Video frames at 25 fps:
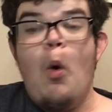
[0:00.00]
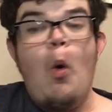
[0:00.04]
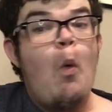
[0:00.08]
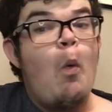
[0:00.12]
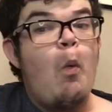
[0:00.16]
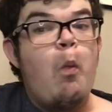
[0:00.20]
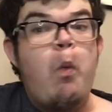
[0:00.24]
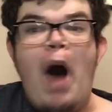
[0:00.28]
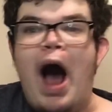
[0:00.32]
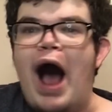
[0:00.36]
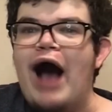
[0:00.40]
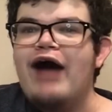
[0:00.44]

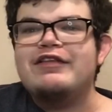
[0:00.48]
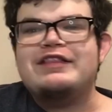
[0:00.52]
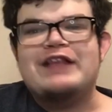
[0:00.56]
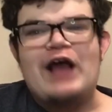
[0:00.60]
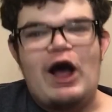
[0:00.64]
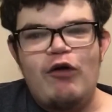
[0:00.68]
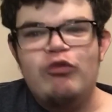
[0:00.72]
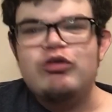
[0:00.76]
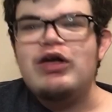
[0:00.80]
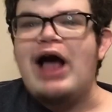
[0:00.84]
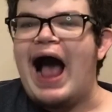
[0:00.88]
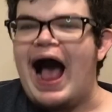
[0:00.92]
Wow,
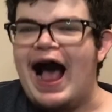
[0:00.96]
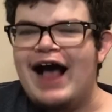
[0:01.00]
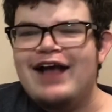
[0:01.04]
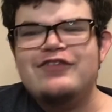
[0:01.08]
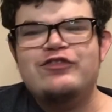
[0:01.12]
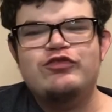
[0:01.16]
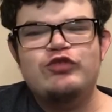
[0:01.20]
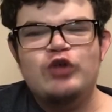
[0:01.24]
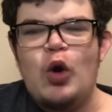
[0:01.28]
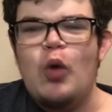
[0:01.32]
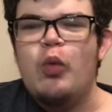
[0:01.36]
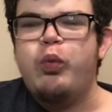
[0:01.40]
that was
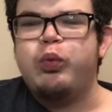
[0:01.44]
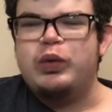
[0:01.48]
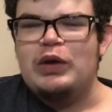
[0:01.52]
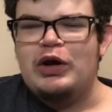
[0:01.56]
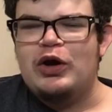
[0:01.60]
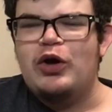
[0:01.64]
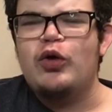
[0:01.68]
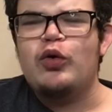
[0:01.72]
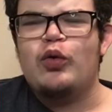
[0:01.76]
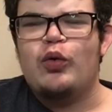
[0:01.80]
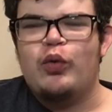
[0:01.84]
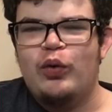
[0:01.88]
actually a
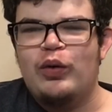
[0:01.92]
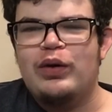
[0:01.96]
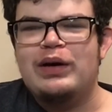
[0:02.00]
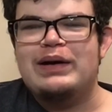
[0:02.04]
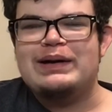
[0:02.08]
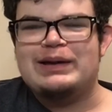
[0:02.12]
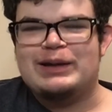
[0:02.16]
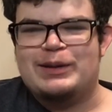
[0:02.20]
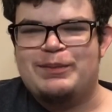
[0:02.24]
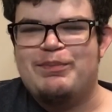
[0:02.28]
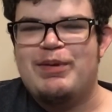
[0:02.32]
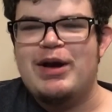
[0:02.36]
real
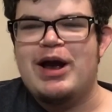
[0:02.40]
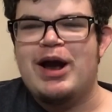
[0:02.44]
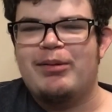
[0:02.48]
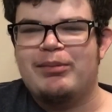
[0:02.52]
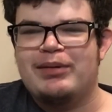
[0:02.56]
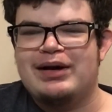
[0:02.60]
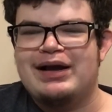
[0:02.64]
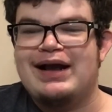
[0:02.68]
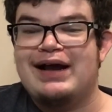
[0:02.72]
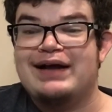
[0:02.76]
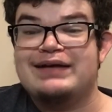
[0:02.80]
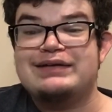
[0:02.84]
cool
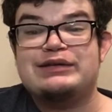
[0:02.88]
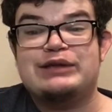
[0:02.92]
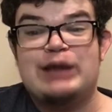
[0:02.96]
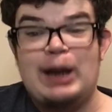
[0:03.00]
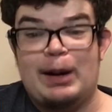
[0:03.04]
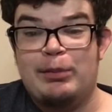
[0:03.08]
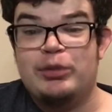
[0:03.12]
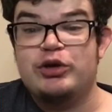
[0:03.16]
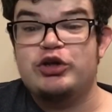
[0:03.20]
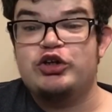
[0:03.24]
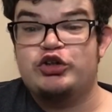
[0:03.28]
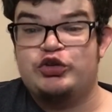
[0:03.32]
experiment and
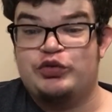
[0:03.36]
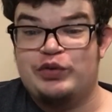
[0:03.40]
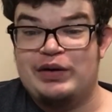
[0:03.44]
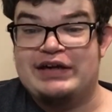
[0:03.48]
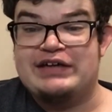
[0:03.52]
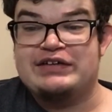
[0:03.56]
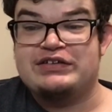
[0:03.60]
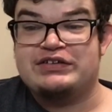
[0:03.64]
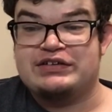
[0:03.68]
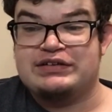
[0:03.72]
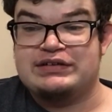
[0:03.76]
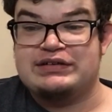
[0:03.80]

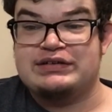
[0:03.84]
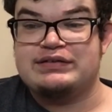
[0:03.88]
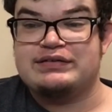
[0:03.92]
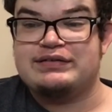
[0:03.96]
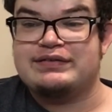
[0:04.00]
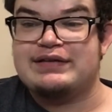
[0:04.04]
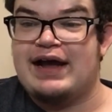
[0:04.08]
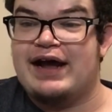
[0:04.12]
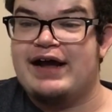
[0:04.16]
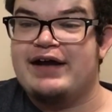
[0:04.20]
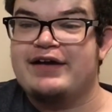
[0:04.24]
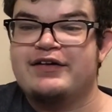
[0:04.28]
demonstration
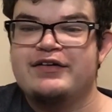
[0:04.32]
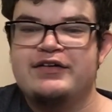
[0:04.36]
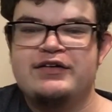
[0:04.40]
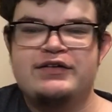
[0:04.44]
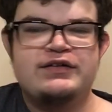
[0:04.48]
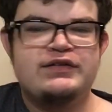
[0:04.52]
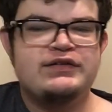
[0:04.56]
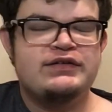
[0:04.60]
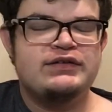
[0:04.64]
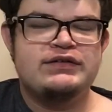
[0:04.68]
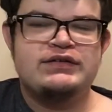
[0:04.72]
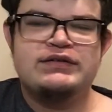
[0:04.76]
that,
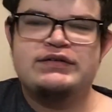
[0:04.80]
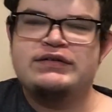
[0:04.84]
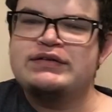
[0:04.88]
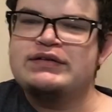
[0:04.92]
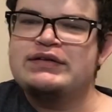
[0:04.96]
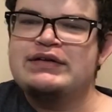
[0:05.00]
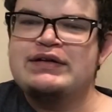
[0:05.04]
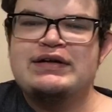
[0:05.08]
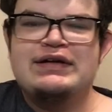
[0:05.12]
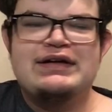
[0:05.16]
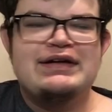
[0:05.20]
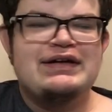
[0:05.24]

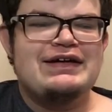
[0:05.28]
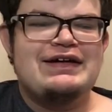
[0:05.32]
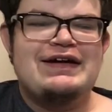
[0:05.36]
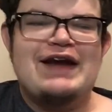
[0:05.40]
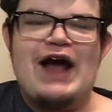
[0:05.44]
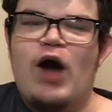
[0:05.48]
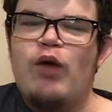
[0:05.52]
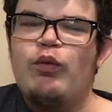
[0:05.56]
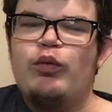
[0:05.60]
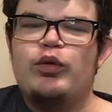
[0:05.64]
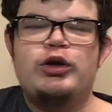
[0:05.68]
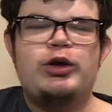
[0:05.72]

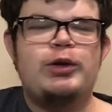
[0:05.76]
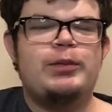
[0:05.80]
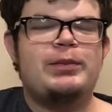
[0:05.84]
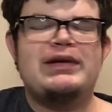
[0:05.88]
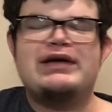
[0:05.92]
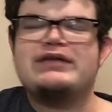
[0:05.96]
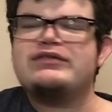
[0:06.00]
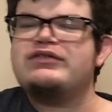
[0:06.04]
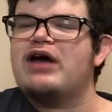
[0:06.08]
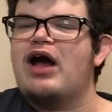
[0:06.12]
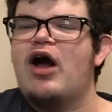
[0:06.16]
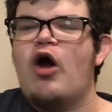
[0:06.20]
yeah, when you
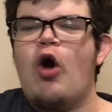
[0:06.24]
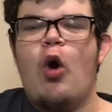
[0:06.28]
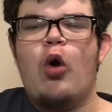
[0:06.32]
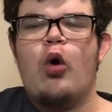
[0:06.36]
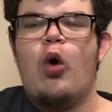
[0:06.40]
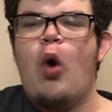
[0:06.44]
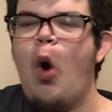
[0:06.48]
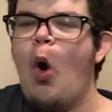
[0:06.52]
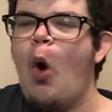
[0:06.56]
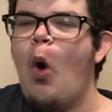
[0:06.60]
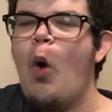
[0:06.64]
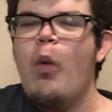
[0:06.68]
mix
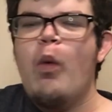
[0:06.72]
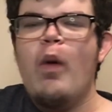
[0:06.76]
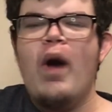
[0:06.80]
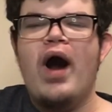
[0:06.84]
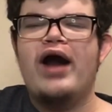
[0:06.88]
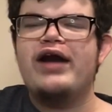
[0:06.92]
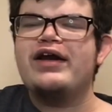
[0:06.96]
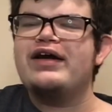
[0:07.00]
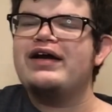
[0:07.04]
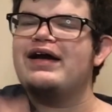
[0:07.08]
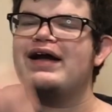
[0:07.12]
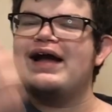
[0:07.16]
cold
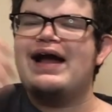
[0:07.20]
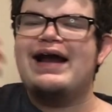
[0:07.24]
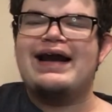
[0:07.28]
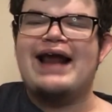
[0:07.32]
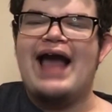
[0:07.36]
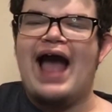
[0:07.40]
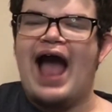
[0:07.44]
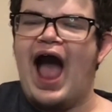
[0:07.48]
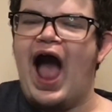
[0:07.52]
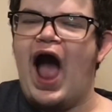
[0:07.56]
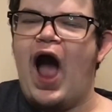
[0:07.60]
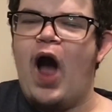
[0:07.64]
water and
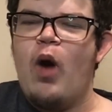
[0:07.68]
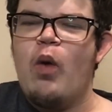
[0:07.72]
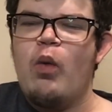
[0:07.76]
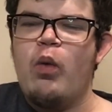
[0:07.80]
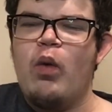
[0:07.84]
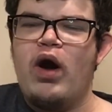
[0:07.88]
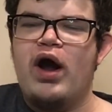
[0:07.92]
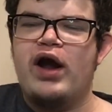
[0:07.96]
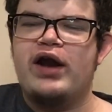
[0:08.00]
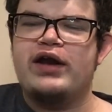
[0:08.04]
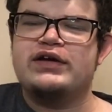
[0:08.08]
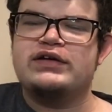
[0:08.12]
hot
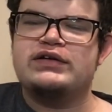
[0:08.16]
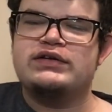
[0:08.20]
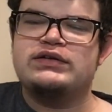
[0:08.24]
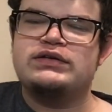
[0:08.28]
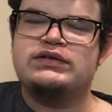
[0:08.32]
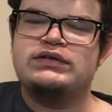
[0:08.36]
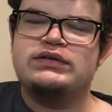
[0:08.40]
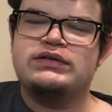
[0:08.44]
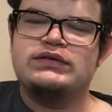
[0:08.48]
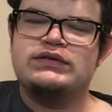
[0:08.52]
water,